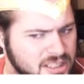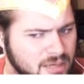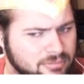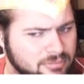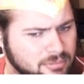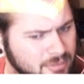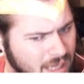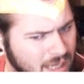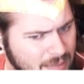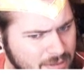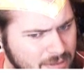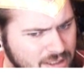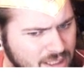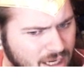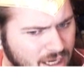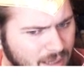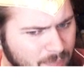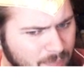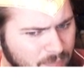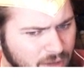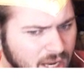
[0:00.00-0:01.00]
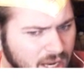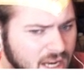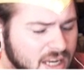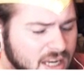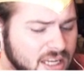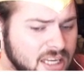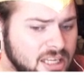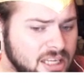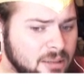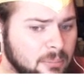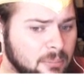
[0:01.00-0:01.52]
up from time to time.
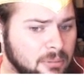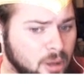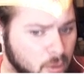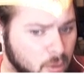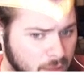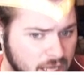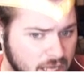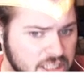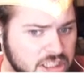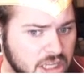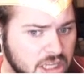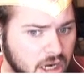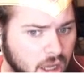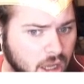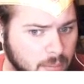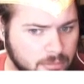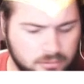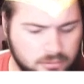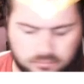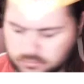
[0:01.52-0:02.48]
He can blow that shit up.